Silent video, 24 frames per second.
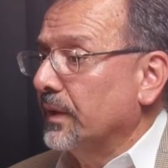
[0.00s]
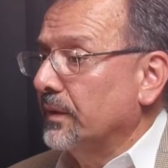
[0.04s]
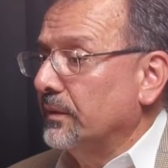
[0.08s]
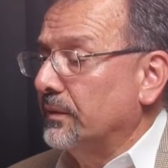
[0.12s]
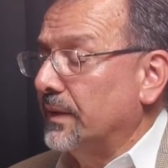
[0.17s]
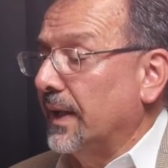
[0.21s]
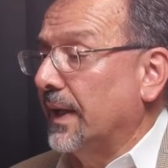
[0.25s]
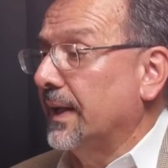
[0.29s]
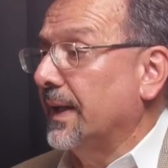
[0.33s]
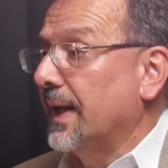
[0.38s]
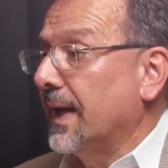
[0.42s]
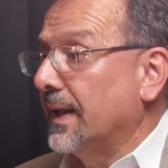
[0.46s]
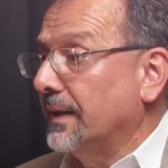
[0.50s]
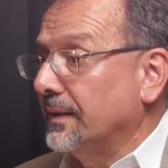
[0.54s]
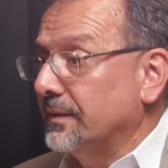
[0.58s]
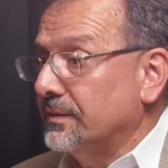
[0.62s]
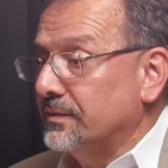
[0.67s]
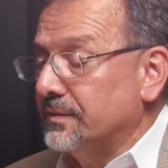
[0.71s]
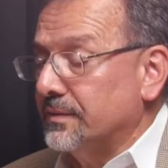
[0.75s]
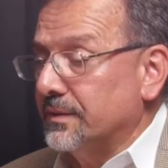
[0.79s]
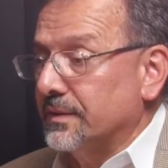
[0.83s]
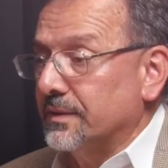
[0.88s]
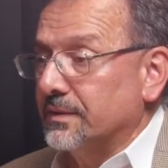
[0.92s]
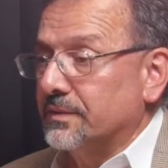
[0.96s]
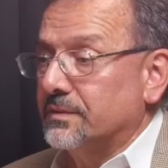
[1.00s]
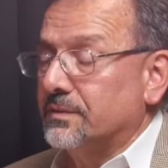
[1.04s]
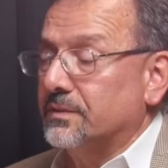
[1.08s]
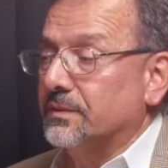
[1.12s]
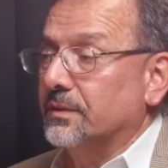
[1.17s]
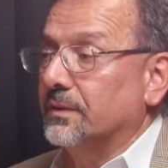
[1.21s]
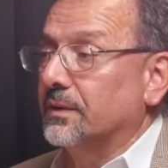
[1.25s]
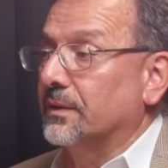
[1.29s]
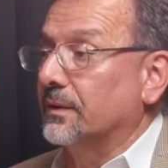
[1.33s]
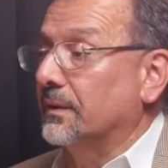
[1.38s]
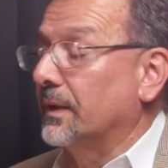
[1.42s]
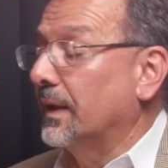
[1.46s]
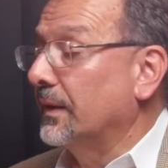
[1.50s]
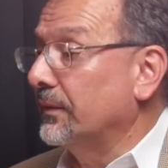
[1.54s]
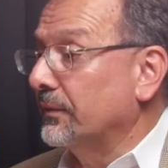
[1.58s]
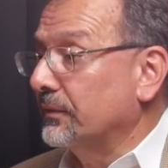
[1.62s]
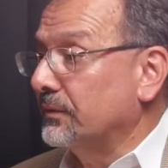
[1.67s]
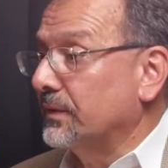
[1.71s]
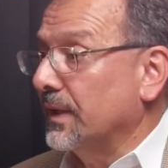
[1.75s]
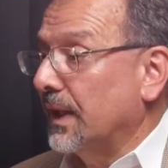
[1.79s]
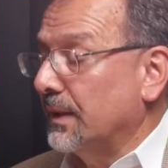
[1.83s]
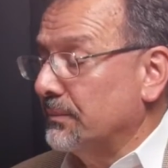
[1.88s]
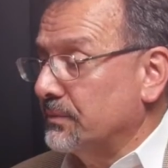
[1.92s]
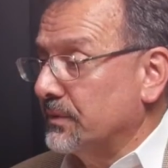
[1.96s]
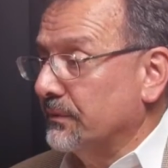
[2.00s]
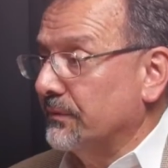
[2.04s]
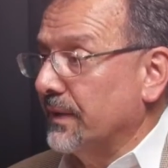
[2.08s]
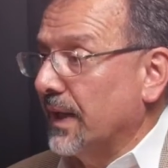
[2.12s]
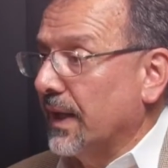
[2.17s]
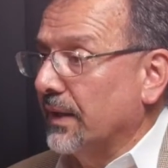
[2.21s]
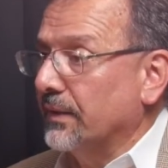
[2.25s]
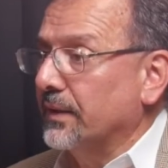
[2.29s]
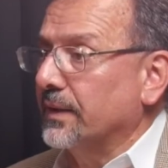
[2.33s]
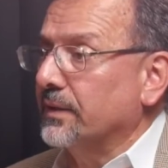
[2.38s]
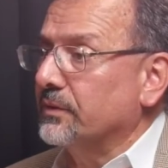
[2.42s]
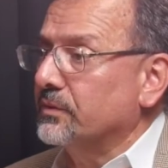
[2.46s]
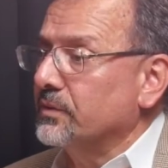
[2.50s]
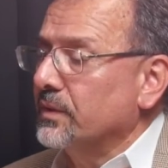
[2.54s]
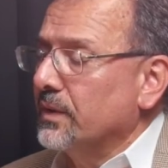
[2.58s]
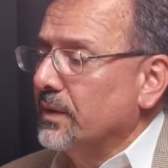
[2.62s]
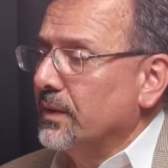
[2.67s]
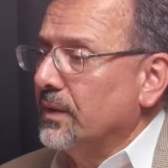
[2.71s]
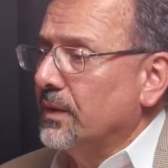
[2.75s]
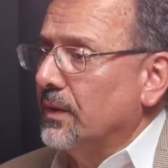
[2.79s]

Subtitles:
dialysis or other types of outings.